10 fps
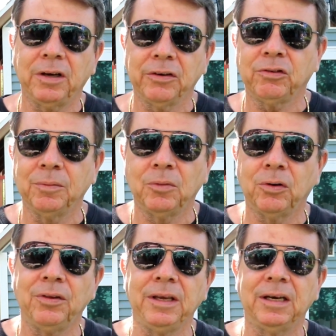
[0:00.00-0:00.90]
custom
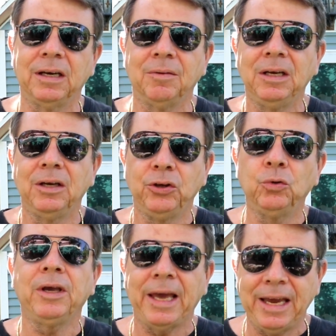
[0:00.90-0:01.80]
or the
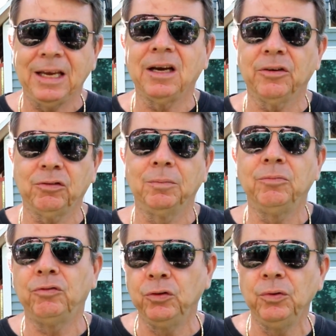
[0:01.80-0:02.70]
UK
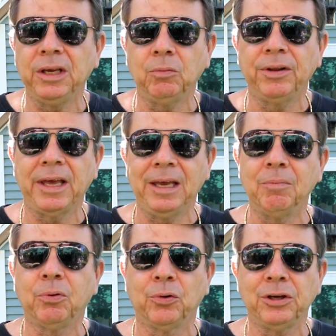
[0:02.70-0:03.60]
customs duty when they
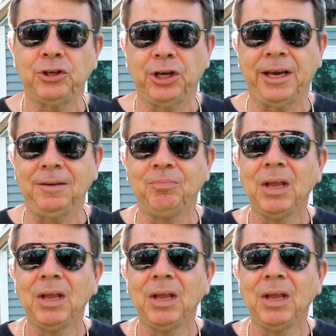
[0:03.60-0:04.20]
import a chain.